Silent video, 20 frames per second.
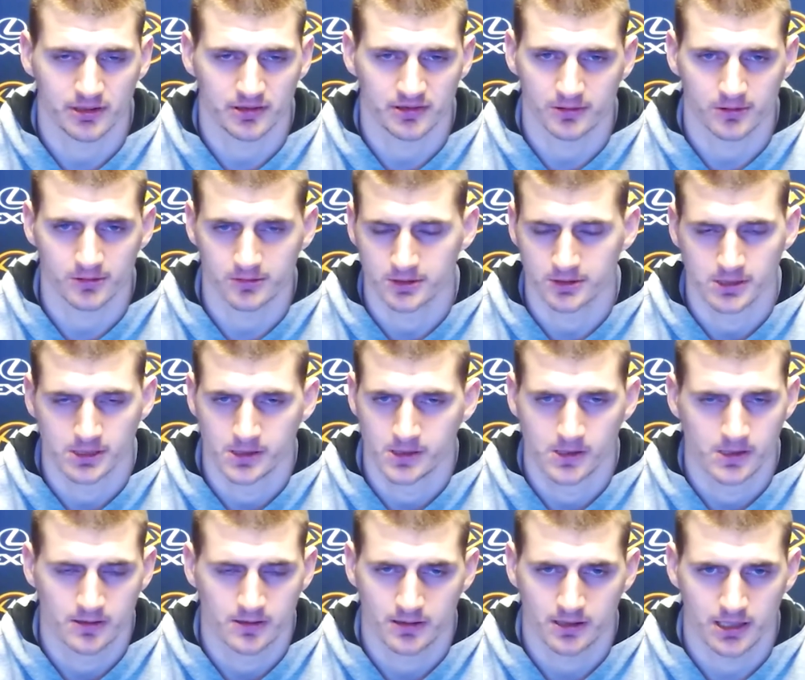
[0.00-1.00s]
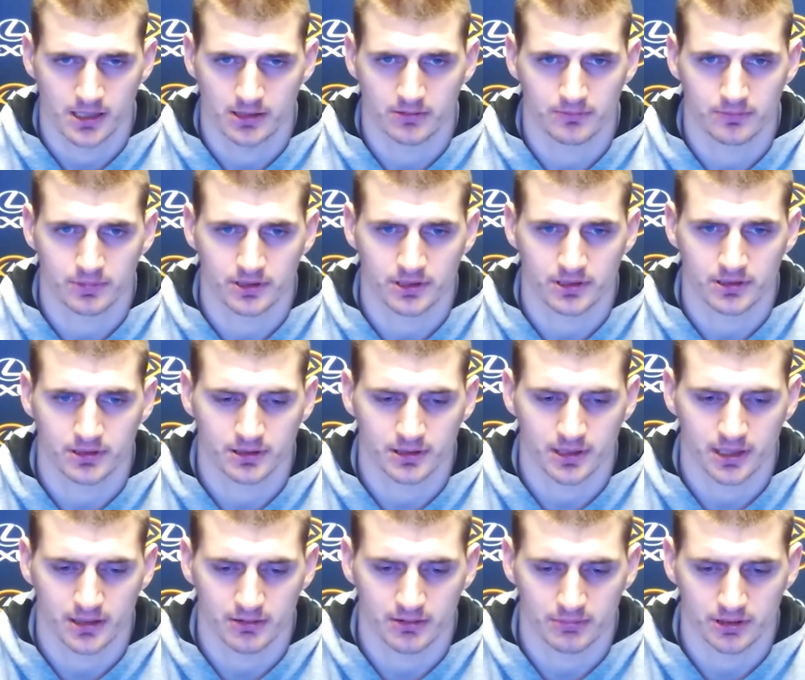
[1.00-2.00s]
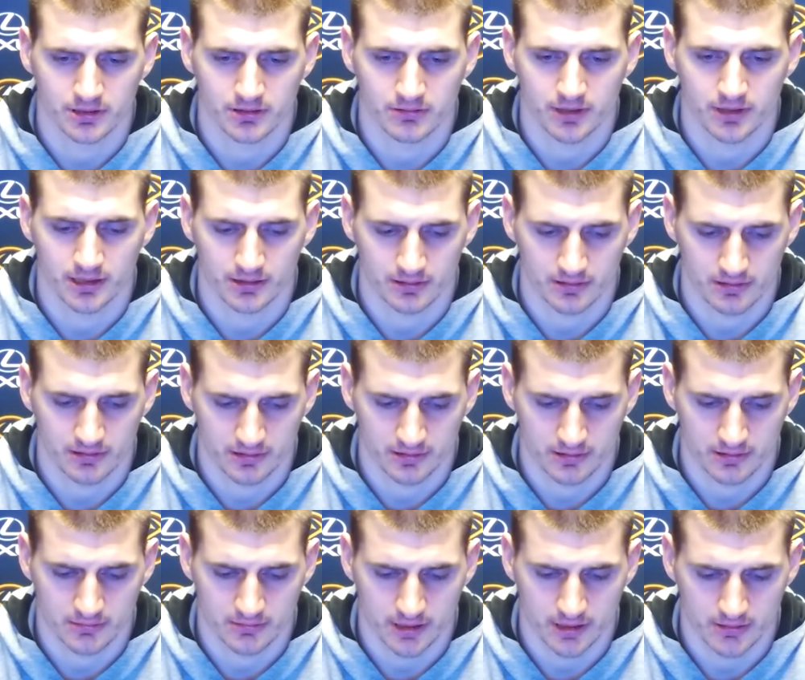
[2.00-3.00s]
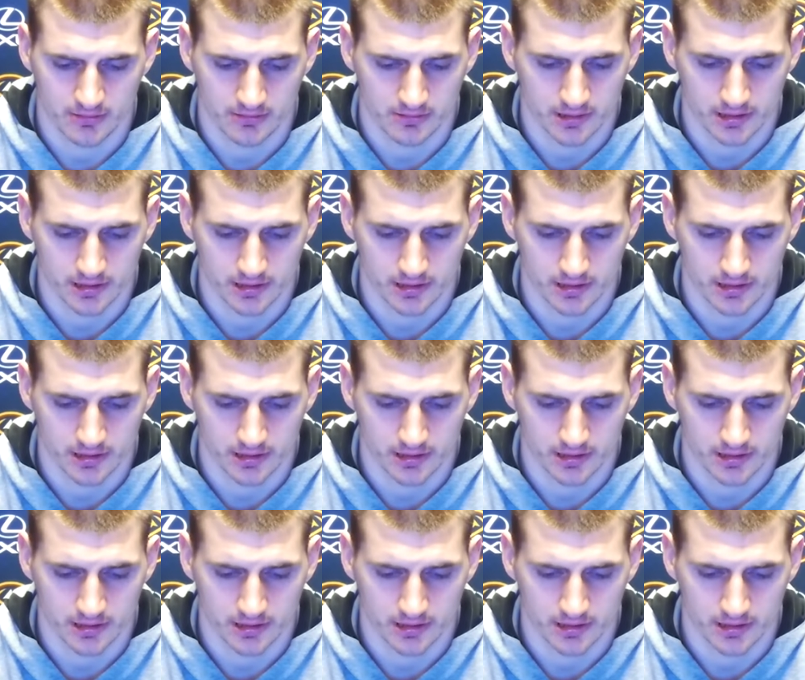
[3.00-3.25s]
So I don't play the record.